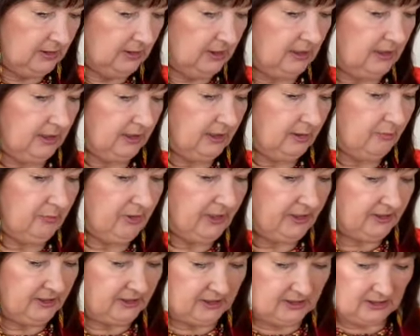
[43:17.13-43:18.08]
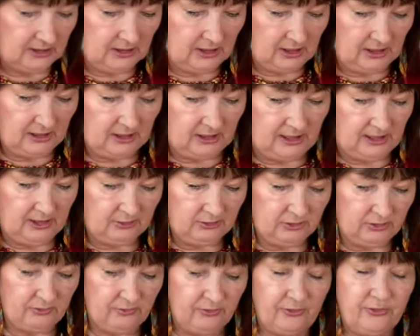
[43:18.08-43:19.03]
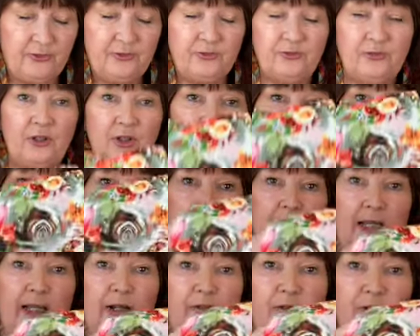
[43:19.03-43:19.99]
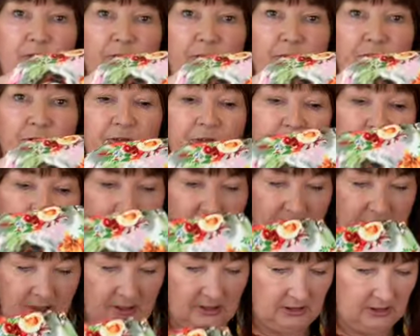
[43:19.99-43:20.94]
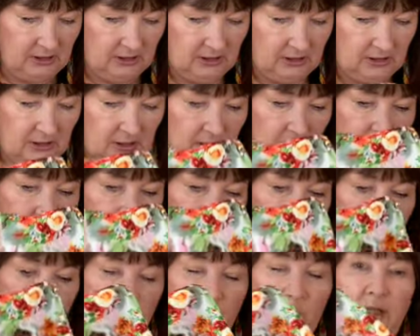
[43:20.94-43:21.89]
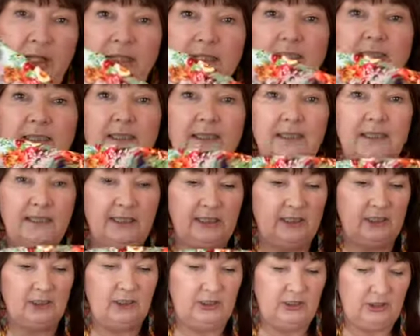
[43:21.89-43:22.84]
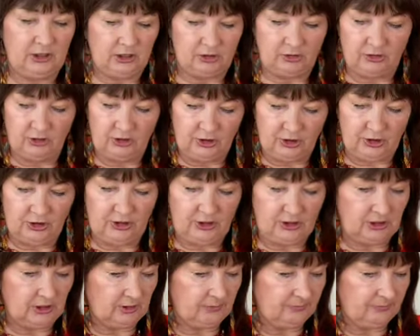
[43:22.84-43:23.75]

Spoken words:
And I made, out of 3 meters, I made 60 scrunchies.